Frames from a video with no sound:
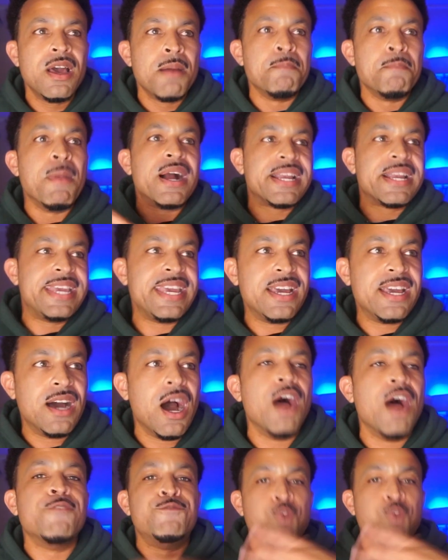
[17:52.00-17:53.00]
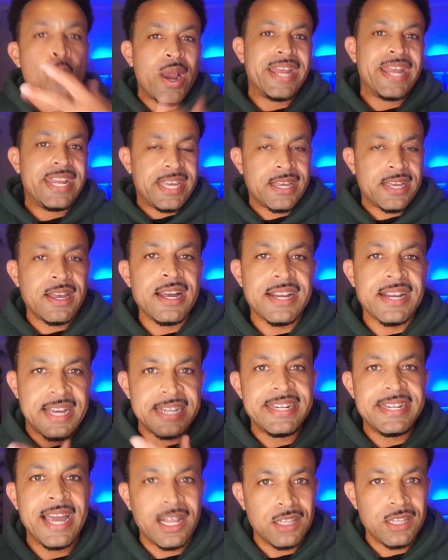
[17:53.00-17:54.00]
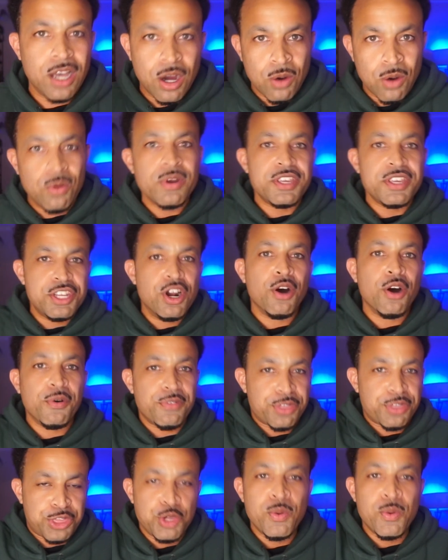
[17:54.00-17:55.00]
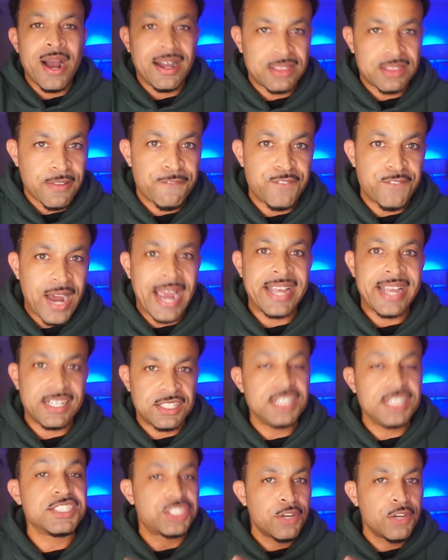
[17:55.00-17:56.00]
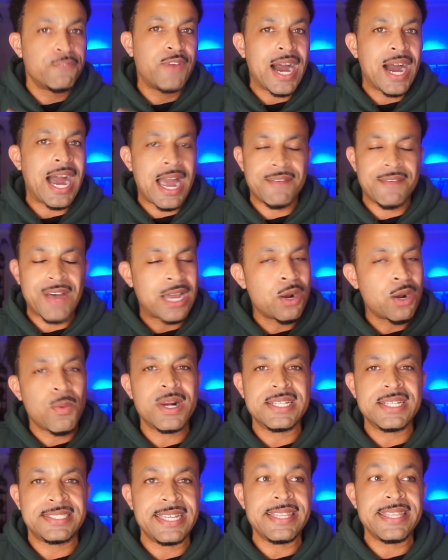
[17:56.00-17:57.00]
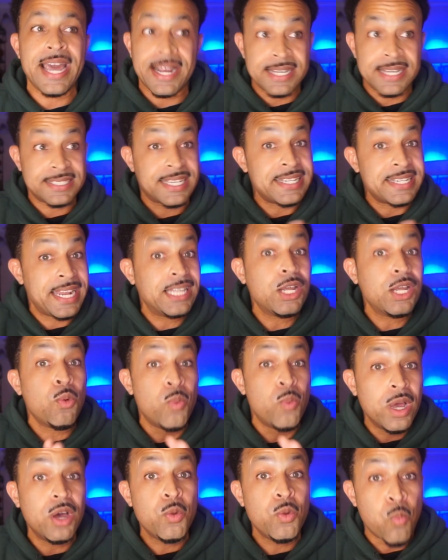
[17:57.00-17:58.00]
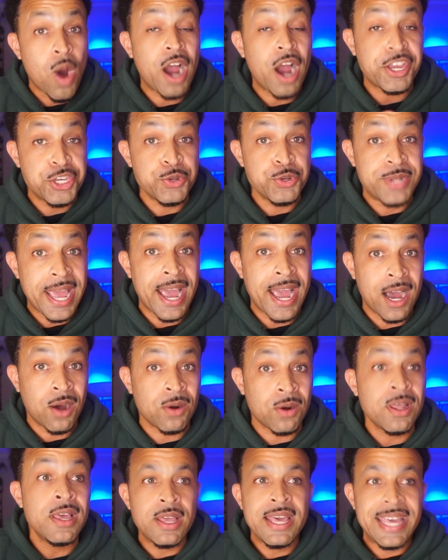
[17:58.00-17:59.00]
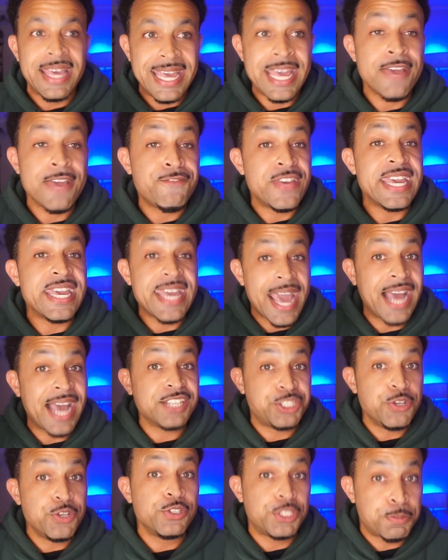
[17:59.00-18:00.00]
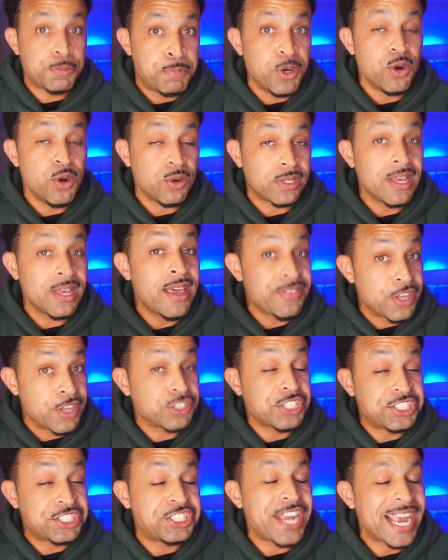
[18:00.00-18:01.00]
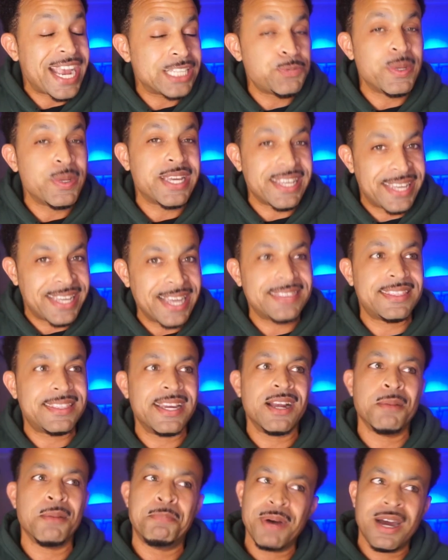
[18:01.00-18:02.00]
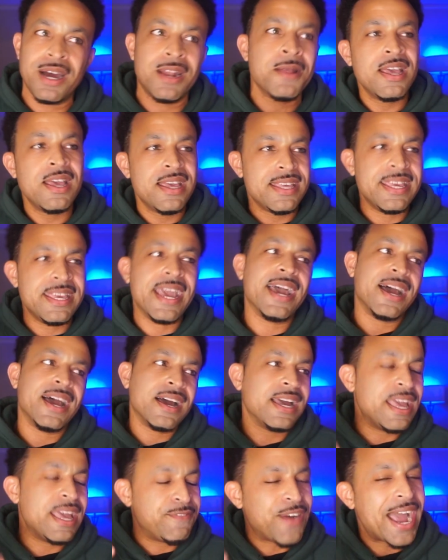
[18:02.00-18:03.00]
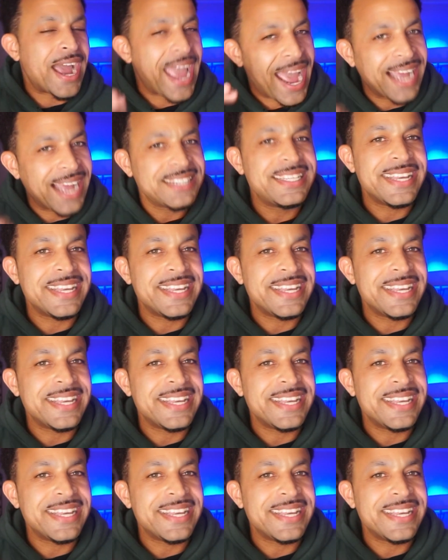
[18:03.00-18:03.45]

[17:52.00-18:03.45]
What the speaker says: Munguia avoiding Canelo, you know, throughout the fight to survive. I don't want to see that because Canelo will walk you down if he has you spooked. There's a chance we could get there. But yeah, if I had to